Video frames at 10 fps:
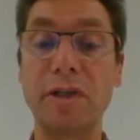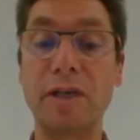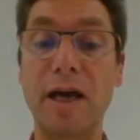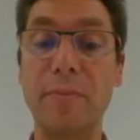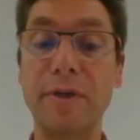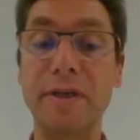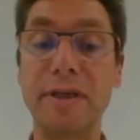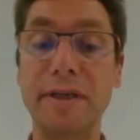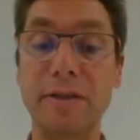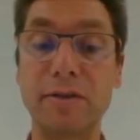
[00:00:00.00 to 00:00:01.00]
on a
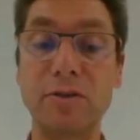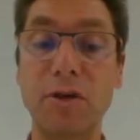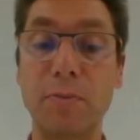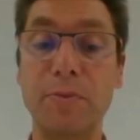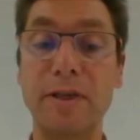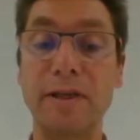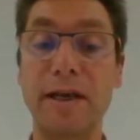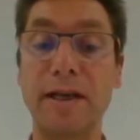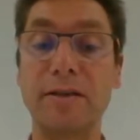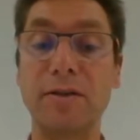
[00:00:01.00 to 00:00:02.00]
common
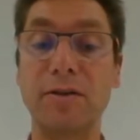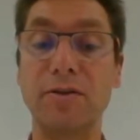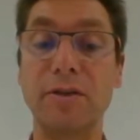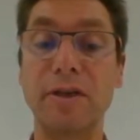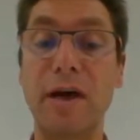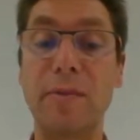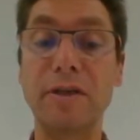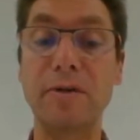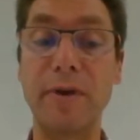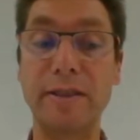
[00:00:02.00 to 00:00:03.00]
topic and on a
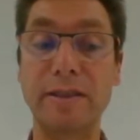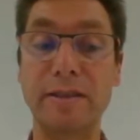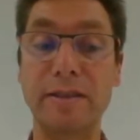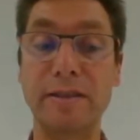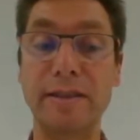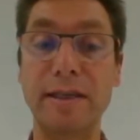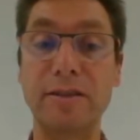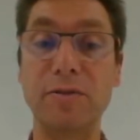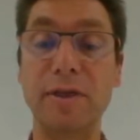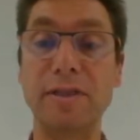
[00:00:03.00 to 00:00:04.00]
common question that
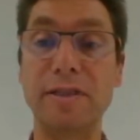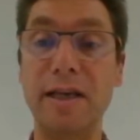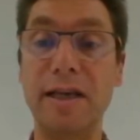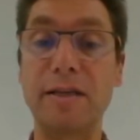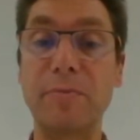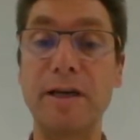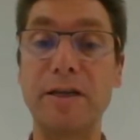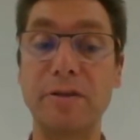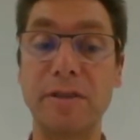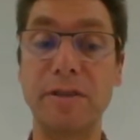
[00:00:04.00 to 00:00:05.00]
you can select
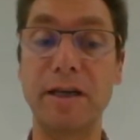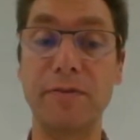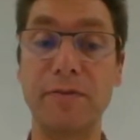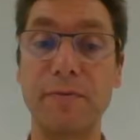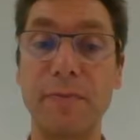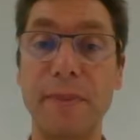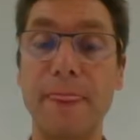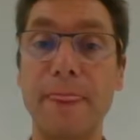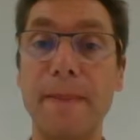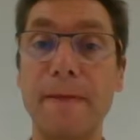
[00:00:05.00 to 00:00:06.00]
by yourself.
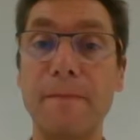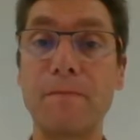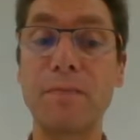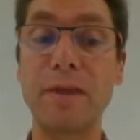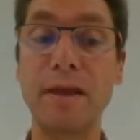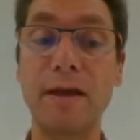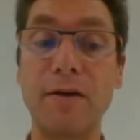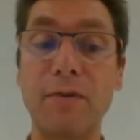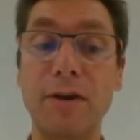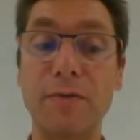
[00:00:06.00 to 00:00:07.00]

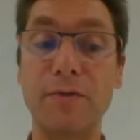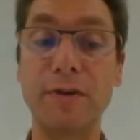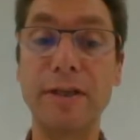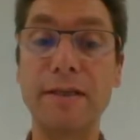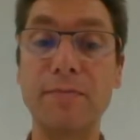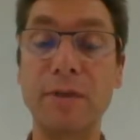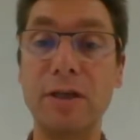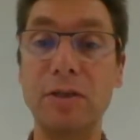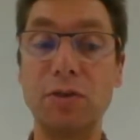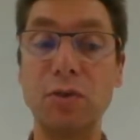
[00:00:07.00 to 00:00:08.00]
Feel free
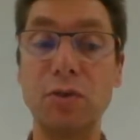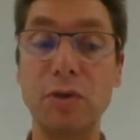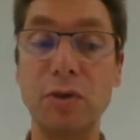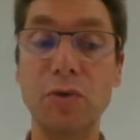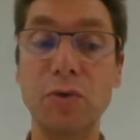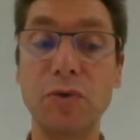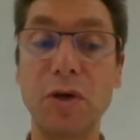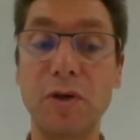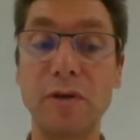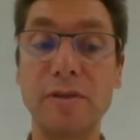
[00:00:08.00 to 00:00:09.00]
to
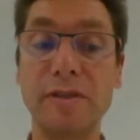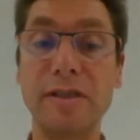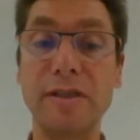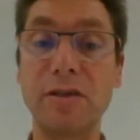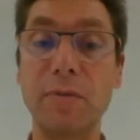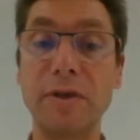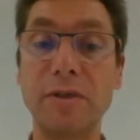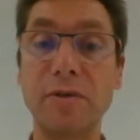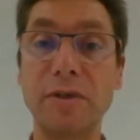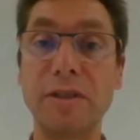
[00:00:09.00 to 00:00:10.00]
use also this
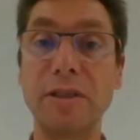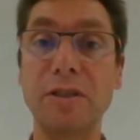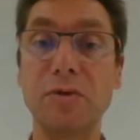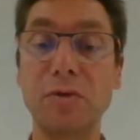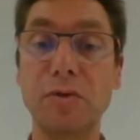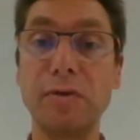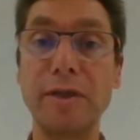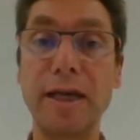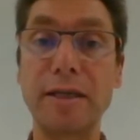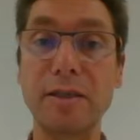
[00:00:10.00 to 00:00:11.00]
opportunity to
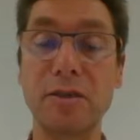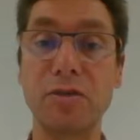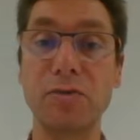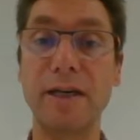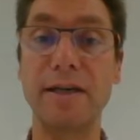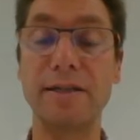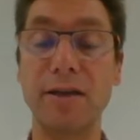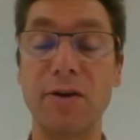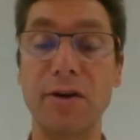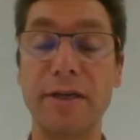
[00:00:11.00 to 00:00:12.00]
connect to the
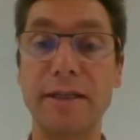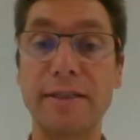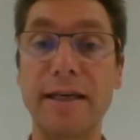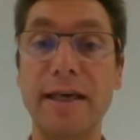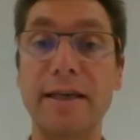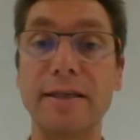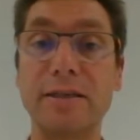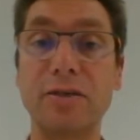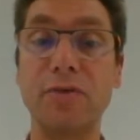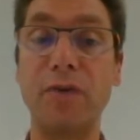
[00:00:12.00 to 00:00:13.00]
other learners
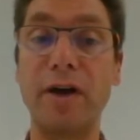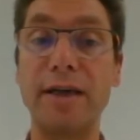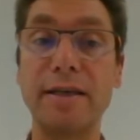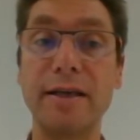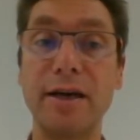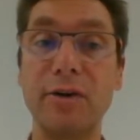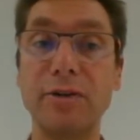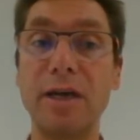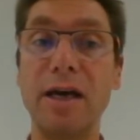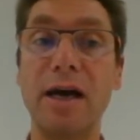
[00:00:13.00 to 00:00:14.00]
and to find
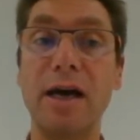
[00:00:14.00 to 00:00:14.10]
out